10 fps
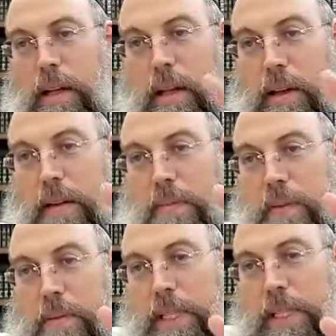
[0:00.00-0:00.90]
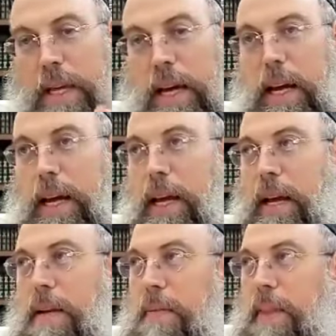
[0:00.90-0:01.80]
If we would say
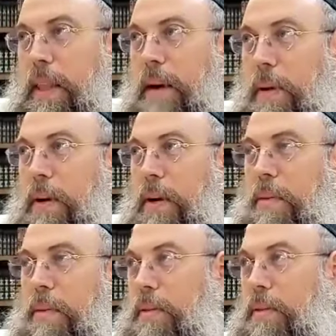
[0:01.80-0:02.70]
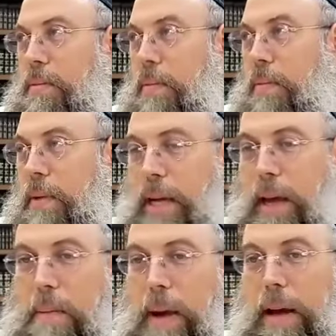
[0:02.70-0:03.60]
that we don't that we
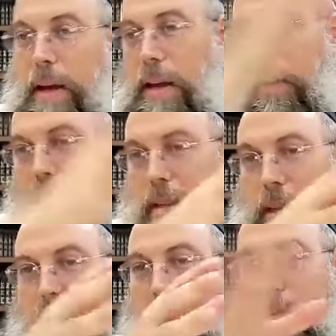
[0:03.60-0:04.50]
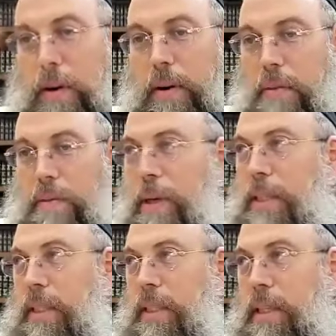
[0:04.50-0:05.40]
take it back, then we don't have a
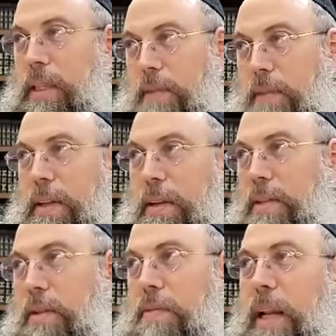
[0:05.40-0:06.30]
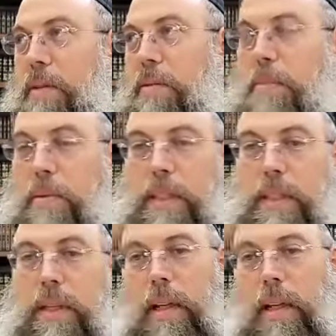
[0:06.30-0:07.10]
question. This, there is no follow up question.